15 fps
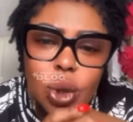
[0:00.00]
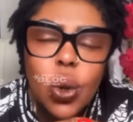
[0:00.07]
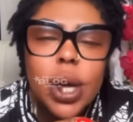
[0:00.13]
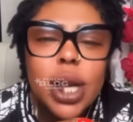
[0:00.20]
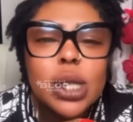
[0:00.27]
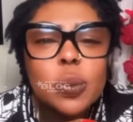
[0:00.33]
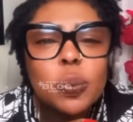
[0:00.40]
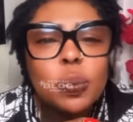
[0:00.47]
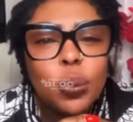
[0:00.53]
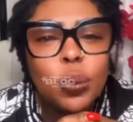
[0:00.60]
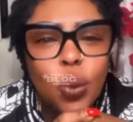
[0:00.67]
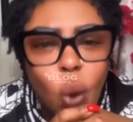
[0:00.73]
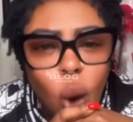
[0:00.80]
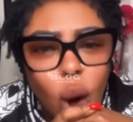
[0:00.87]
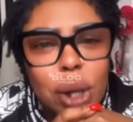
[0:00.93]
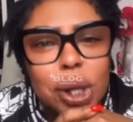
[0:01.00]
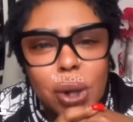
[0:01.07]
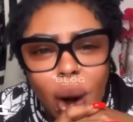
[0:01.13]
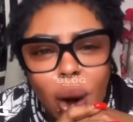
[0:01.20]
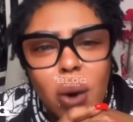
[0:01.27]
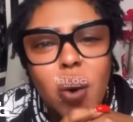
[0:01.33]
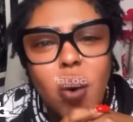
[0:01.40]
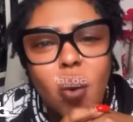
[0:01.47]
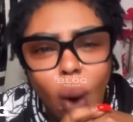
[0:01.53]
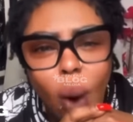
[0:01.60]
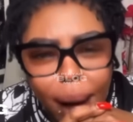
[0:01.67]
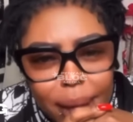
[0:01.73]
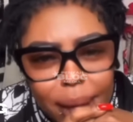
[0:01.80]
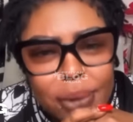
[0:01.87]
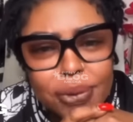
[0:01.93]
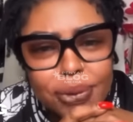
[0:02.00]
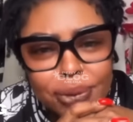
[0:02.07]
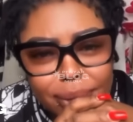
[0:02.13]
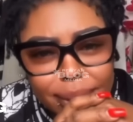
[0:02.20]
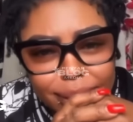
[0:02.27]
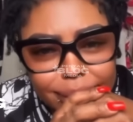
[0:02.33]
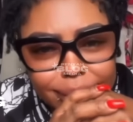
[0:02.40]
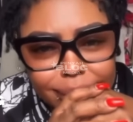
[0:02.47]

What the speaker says: To his poor young wife?